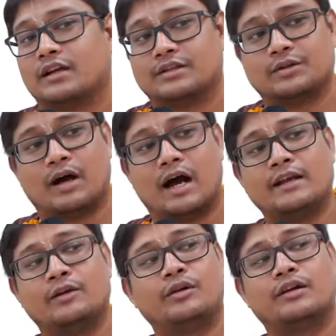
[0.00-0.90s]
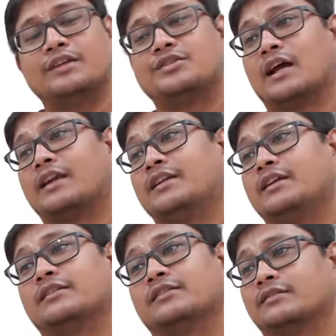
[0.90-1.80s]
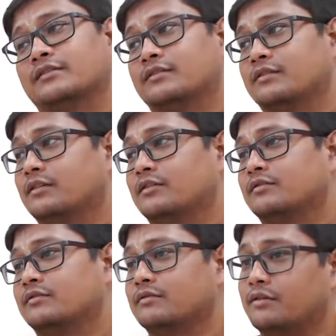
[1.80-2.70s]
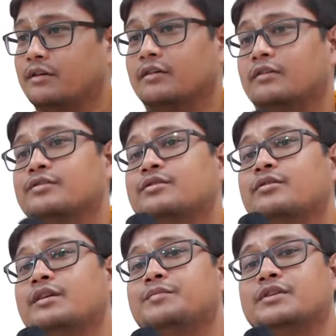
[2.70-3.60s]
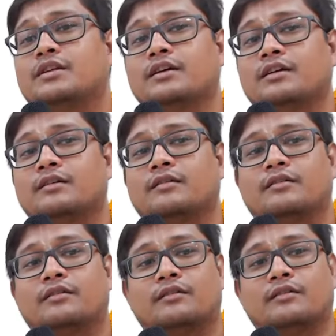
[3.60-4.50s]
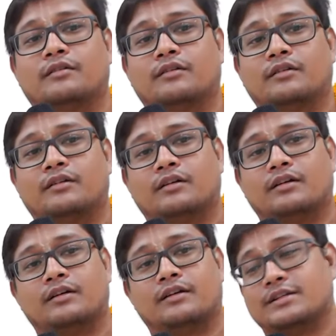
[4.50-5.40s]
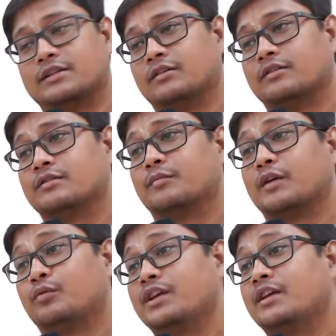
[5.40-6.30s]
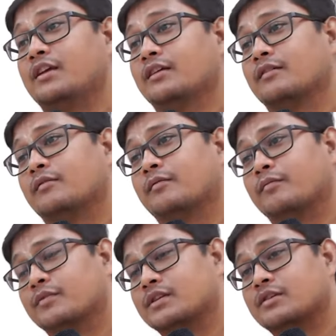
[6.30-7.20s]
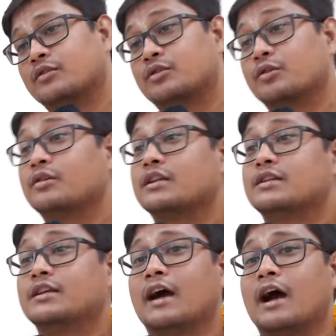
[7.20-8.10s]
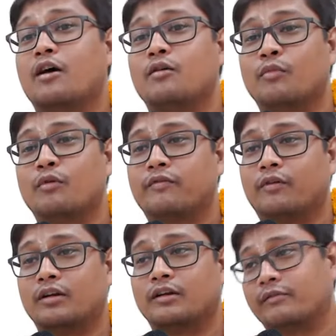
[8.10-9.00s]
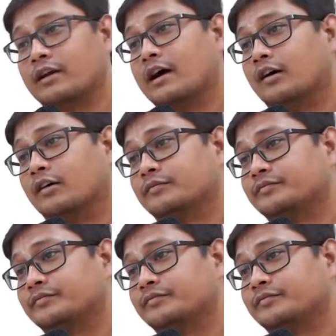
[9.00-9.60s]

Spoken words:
So unknowingly chanting also reaps the result. But so you can see how more fallen we are.